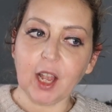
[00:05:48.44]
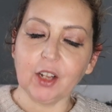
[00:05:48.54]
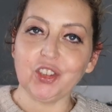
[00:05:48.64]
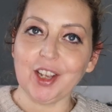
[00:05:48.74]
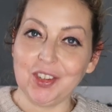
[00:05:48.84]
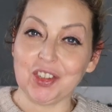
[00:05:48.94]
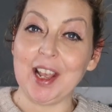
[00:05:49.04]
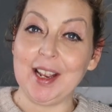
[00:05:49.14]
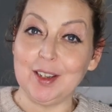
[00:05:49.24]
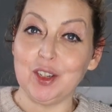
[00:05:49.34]
I'd say there's a
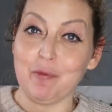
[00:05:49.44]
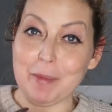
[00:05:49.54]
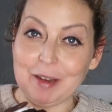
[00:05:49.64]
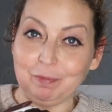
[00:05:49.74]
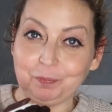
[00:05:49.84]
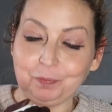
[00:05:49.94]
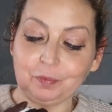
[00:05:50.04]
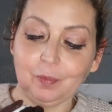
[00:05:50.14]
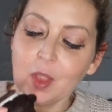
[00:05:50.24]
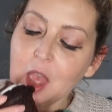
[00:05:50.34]
hint of mint,
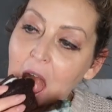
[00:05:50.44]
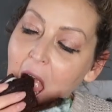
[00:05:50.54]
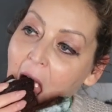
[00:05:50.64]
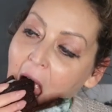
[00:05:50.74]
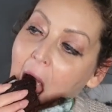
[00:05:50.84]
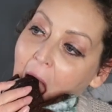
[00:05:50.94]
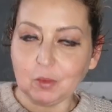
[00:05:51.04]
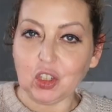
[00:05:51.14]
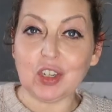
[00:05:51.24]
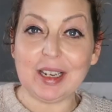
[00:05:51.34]

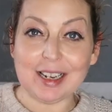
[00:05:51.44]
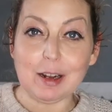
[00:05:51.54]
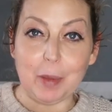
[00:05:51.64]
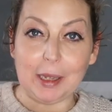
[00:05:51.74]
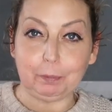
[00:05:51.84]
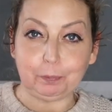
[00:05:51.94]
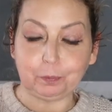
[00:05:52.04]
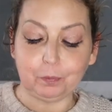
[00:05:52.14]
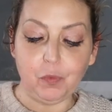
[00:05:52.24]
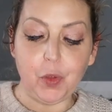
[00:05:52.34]
just a little bit,
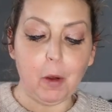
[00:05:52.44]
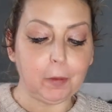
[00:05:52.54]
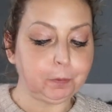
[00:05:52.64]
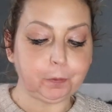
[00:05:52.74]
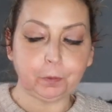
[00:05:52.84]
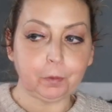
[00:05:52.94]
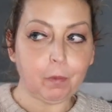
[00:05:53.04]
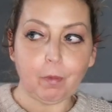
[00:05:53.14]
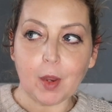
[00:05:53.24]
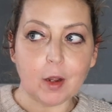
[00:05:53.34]
not
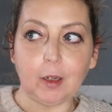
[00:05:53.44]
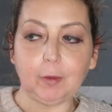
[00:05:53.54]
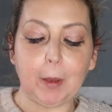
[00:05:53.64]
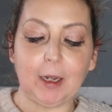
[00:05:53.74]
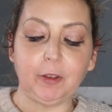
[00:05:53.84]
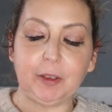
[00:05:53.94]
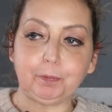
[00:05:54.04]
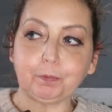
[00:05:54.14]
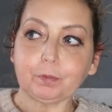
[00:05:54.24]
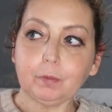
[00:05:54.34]

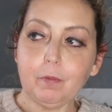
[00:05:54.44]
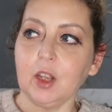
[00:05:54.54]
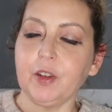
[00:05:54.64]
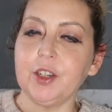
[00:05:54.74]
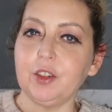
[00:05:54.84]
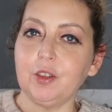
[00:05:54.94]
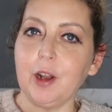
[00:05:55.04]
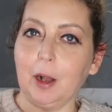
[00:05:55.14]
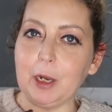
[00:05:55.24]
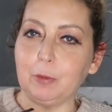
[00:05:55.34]
overpowering. If I didn't
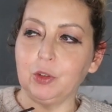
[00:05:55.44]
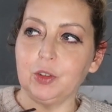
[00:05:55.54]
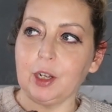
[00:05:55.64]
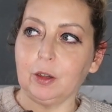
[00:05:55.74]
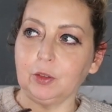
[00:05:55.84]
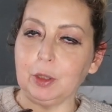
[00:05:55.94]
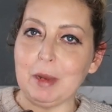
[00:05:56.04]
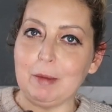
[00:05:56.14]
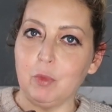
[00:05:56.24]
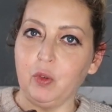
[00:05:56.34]
know, I mean, I wouldn't say, oh, it's a
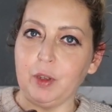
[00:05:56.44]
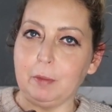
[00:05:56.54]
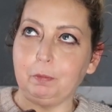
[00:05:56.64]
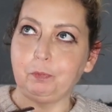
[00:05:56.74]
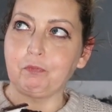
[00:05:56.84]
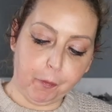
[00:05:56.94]
mint muffin.